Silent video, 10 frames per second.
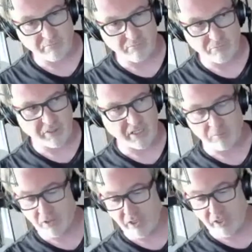
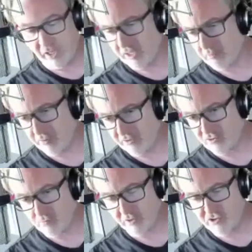a hit. I didn't pay
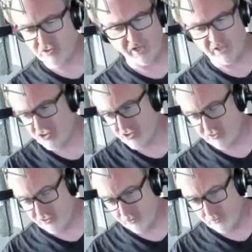too much
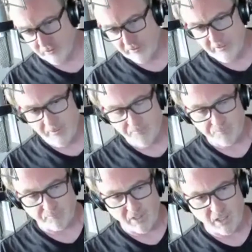attention to.
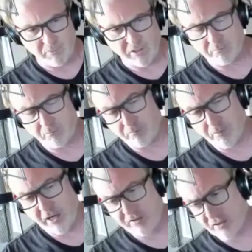I mean, back then